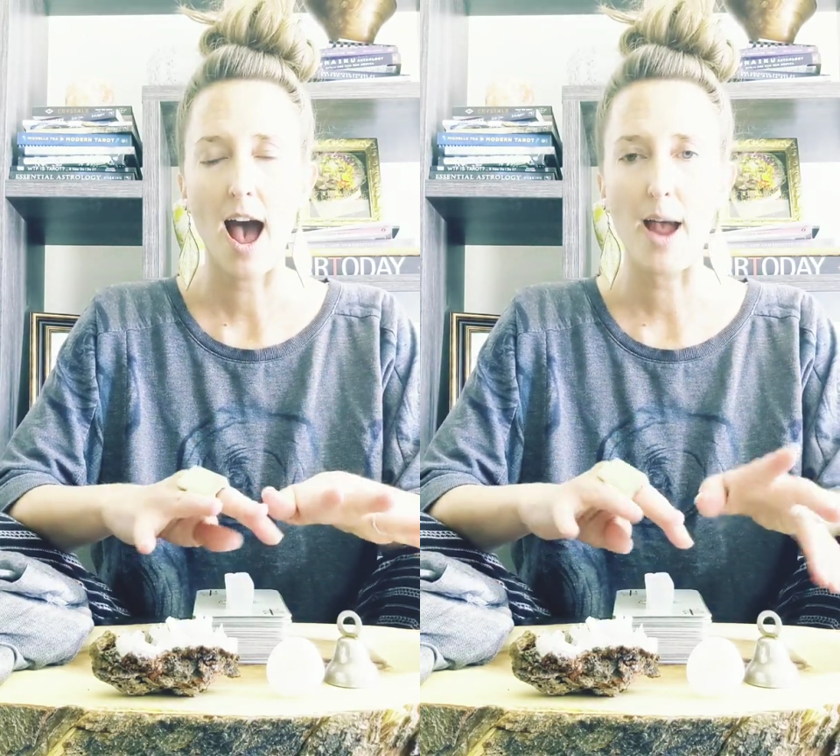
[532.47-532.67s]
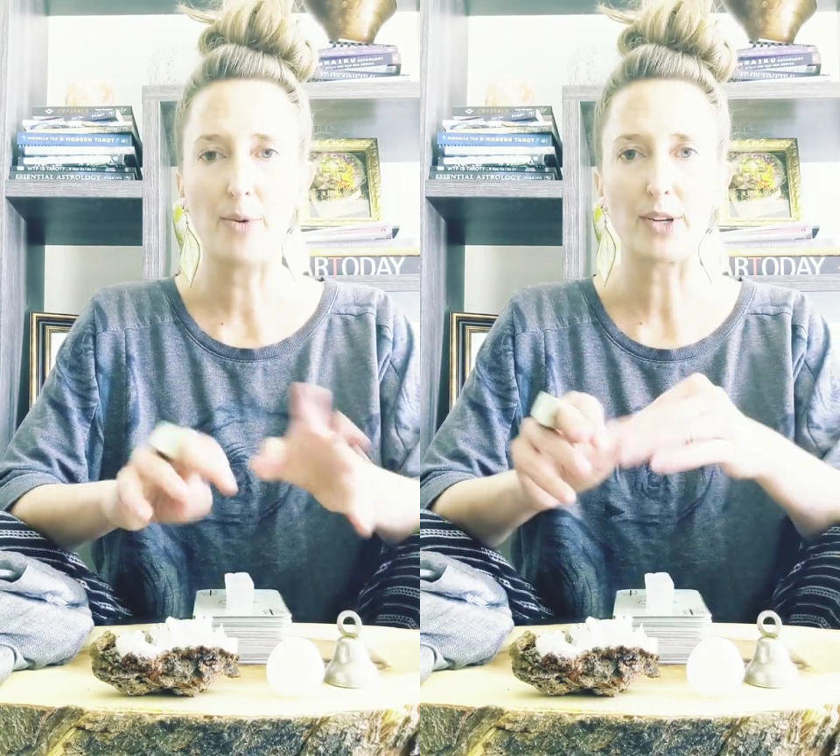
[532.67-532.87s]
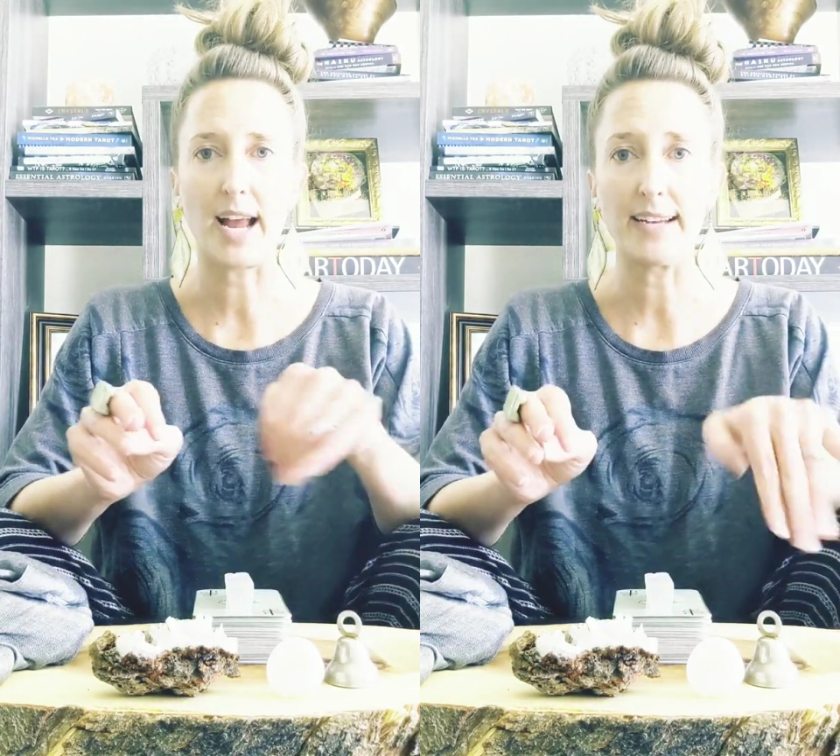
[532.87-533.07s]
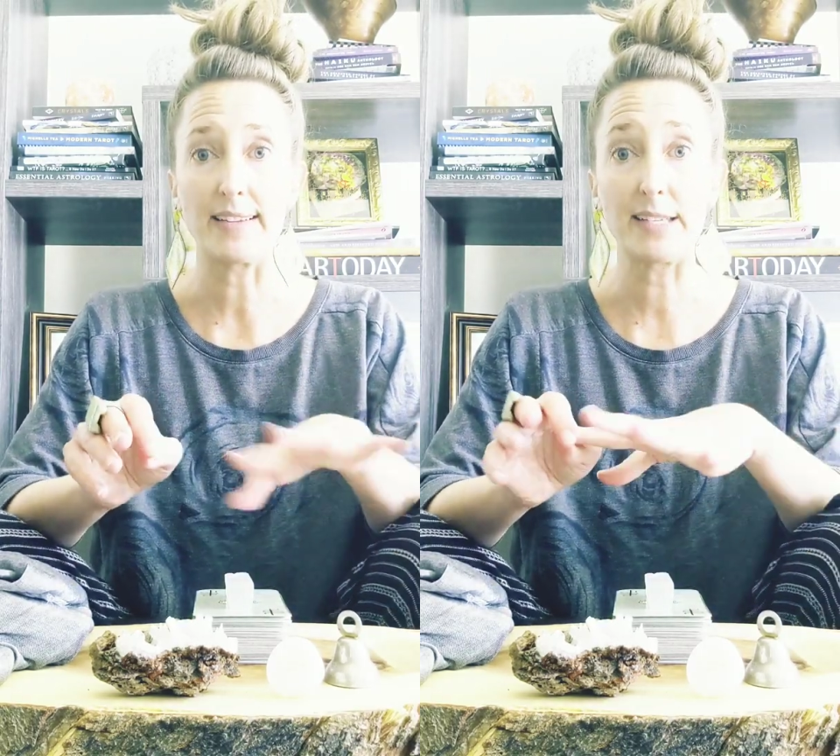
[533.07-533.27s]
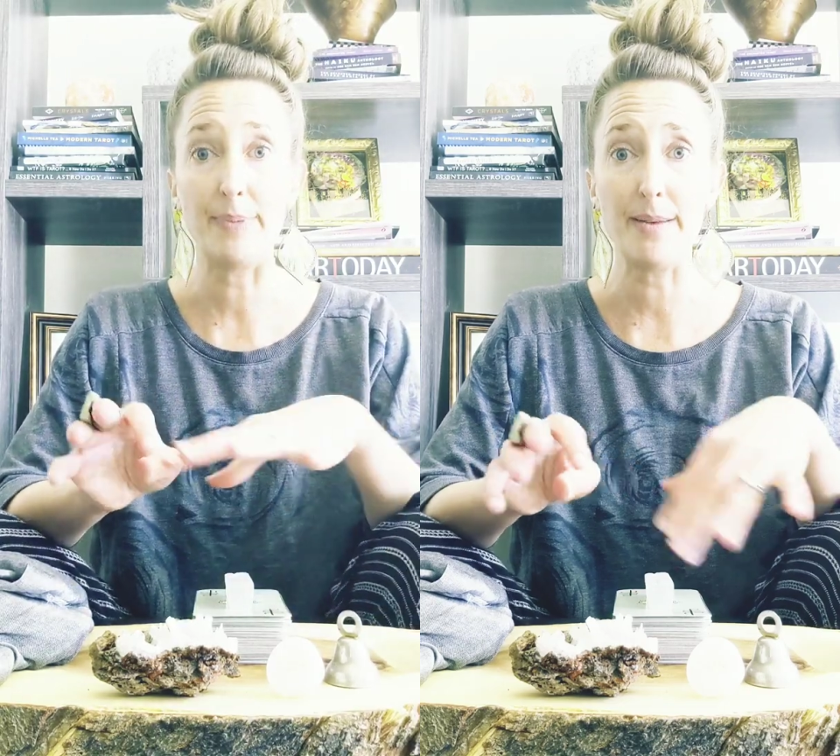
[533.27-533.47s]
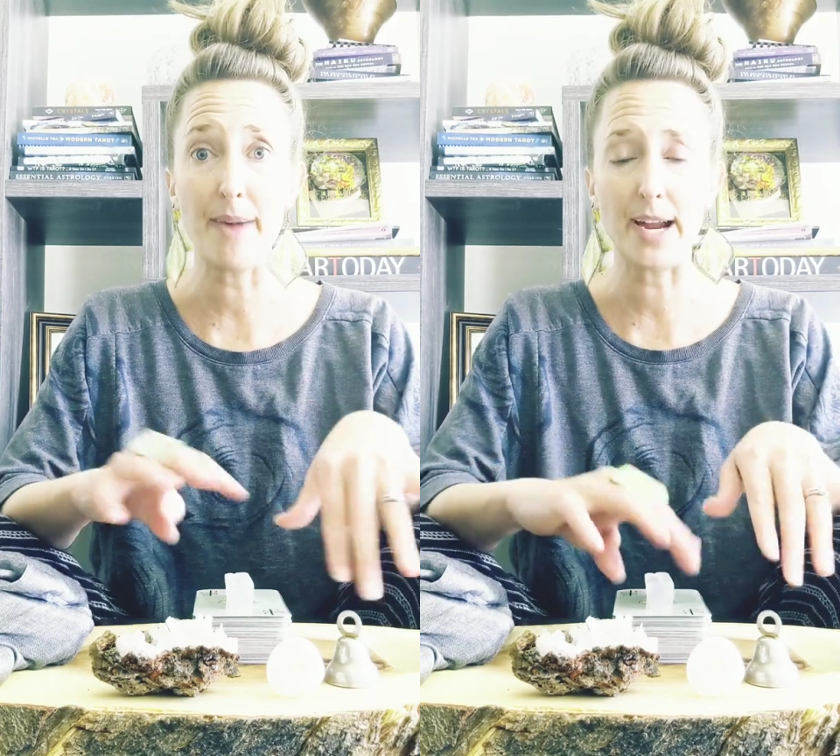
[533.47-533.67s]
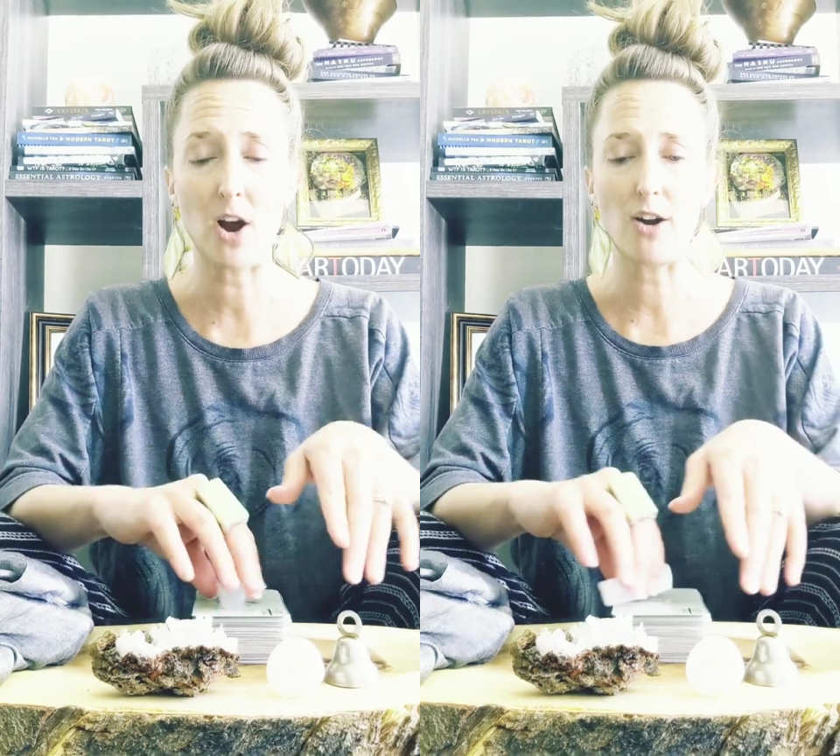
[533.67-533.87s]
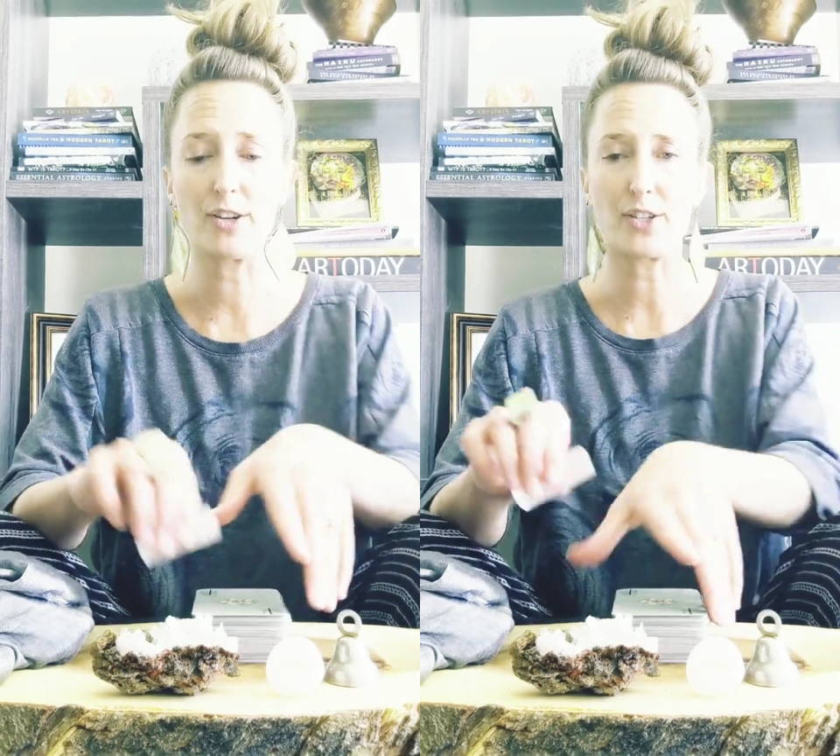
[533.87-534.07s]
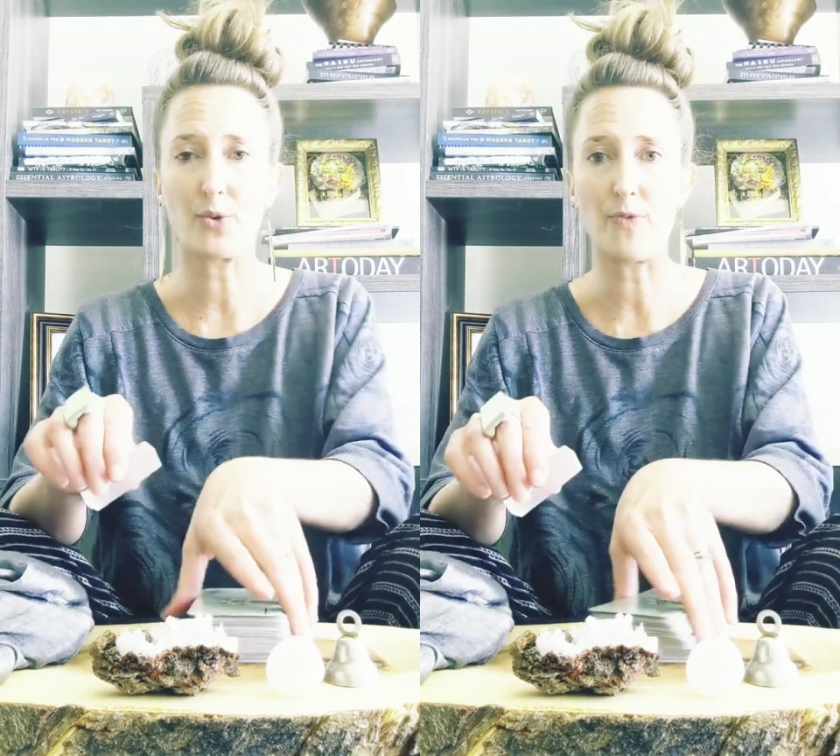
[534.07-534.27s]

I will kind of spin my cards